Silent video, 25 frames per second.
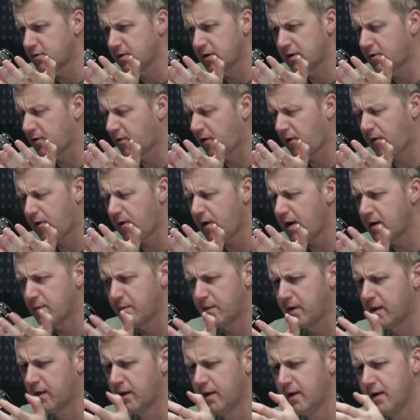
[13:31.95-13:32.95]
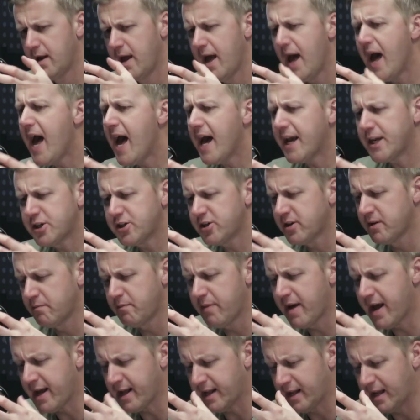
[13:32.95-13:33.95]
incredible,
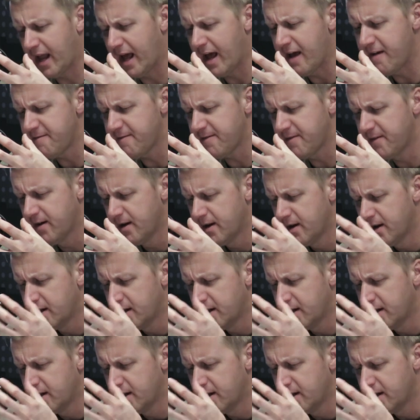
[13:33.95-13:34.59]
action packed life.